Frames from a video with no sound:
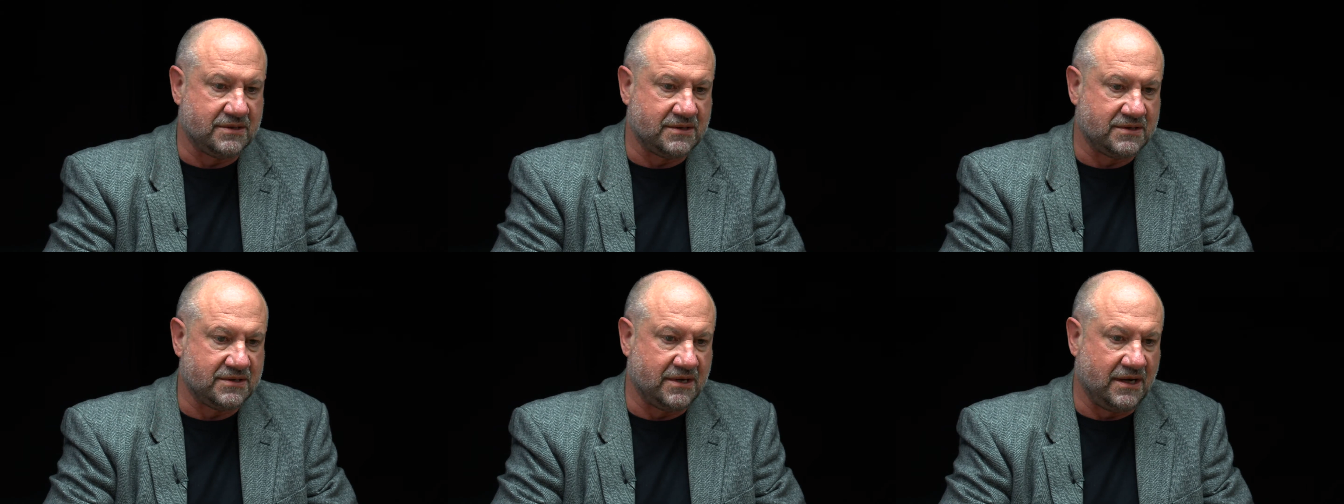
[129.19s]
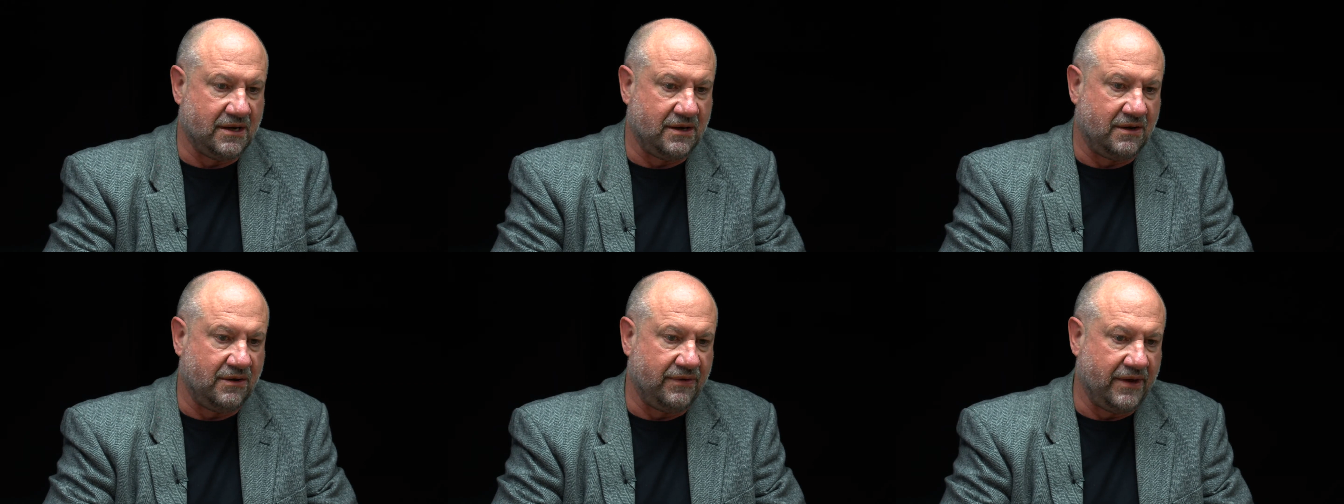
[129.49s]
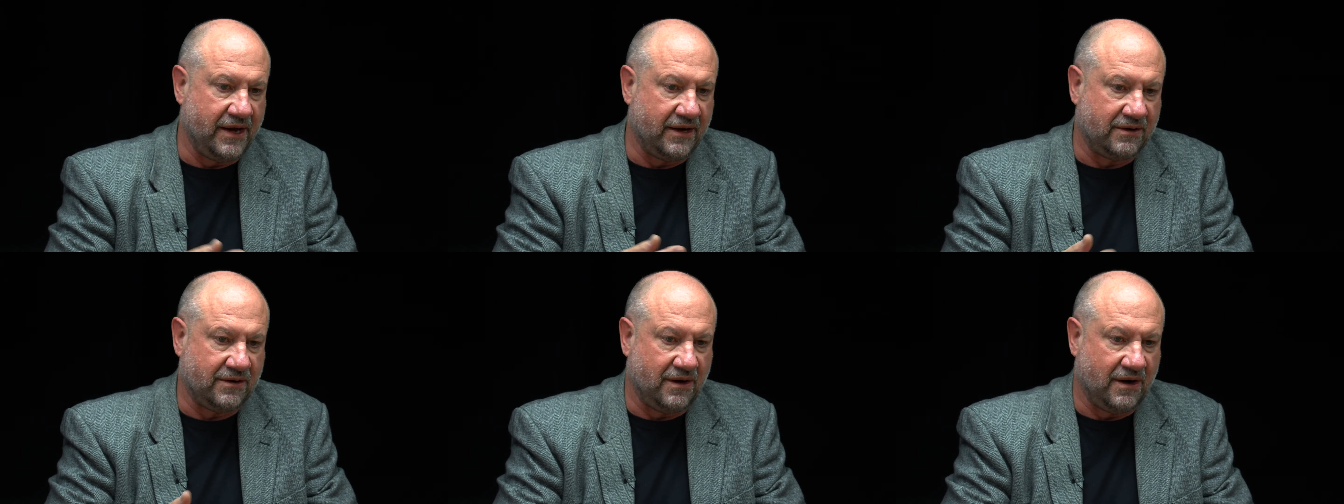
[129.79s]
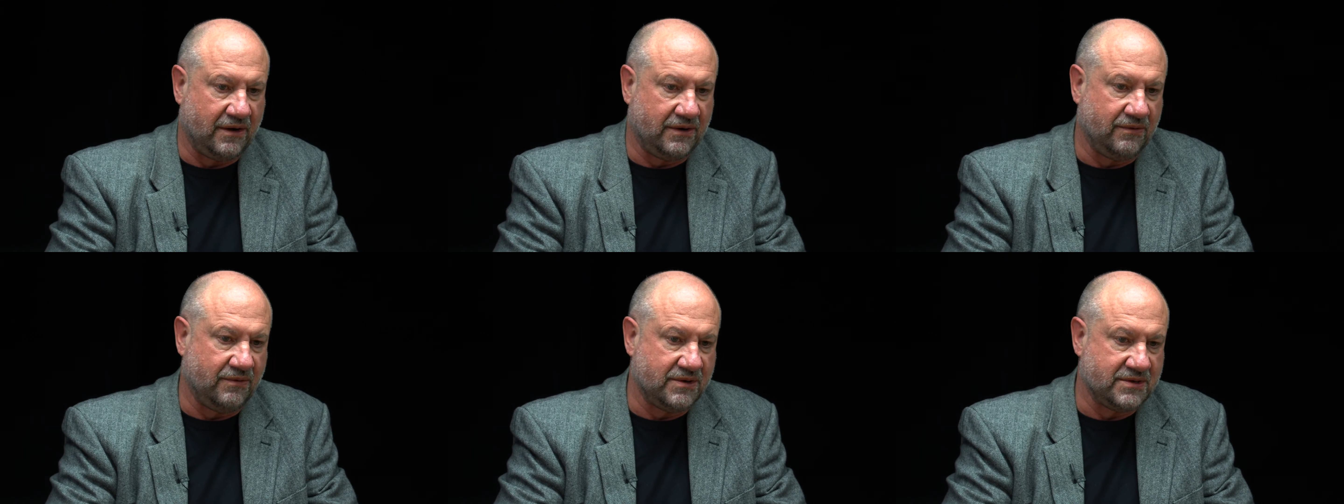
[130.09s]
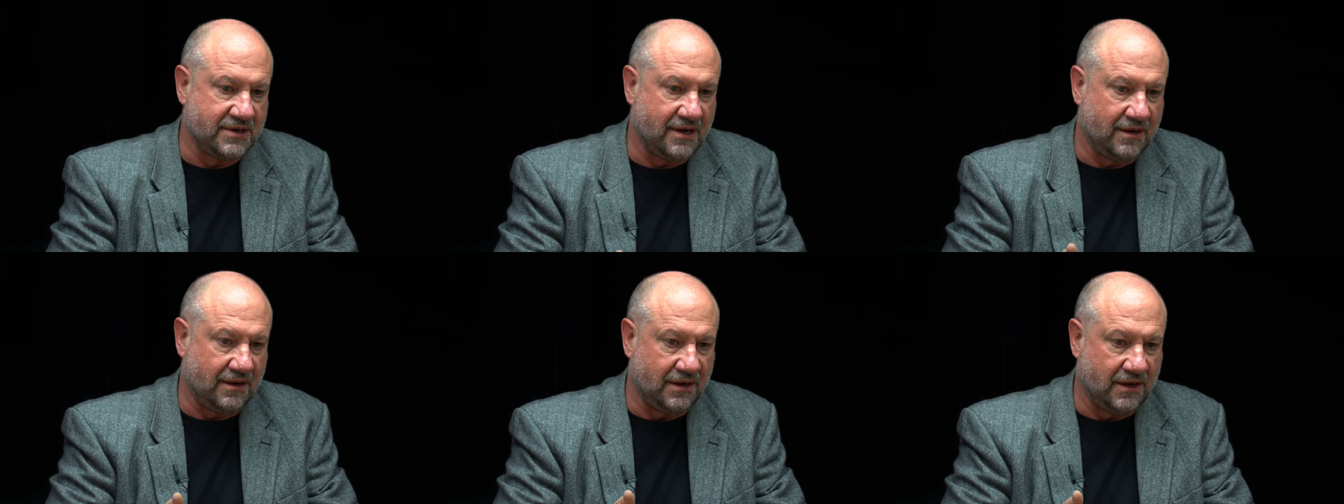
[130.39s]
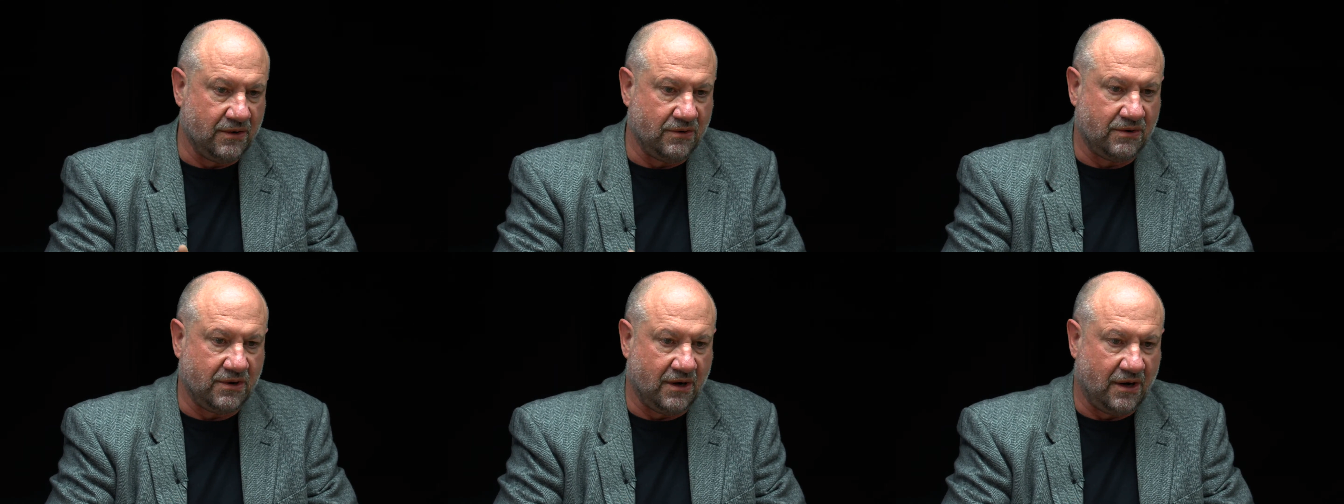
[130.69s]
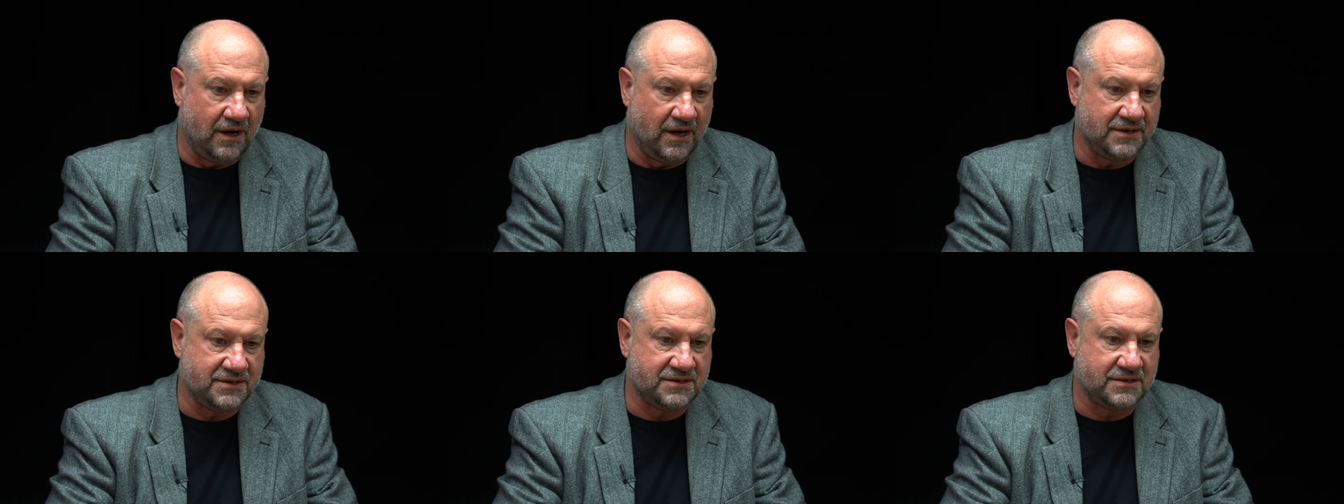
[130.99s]
to sell that cartridge at a low
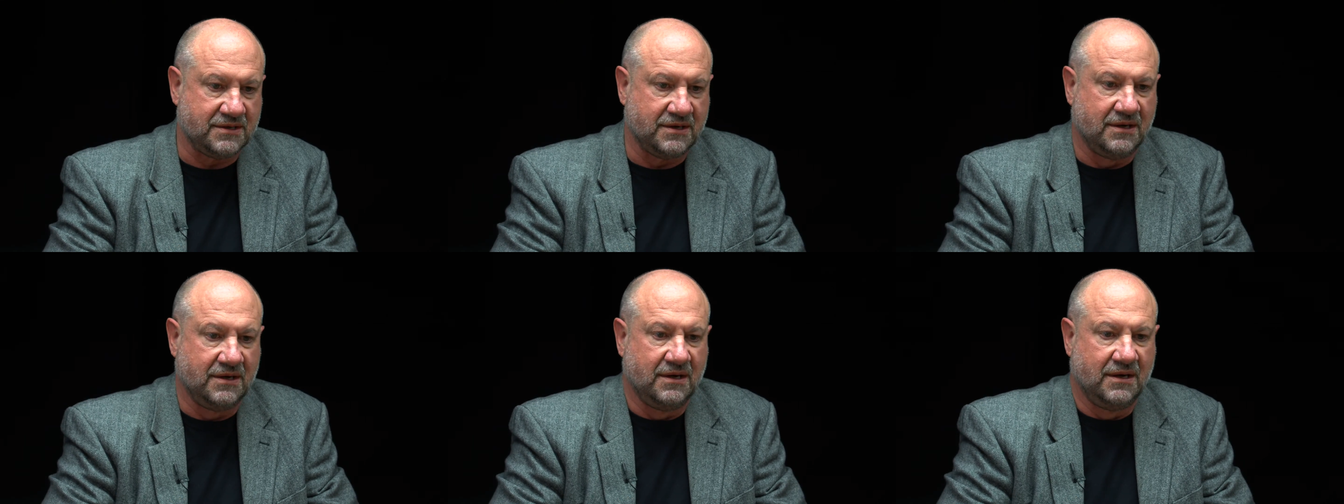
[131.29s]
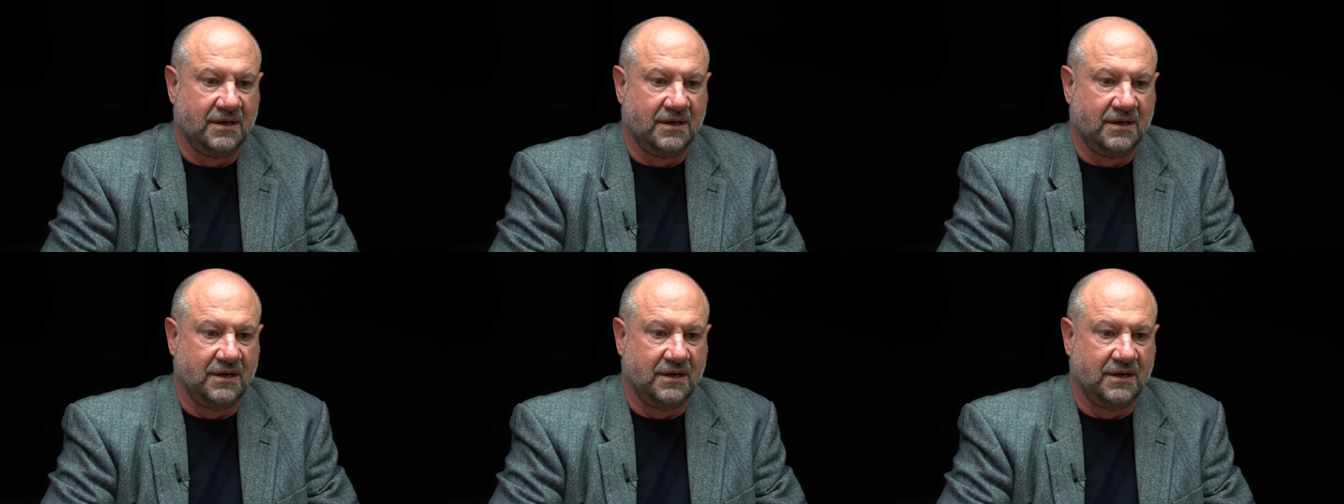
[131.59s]
cost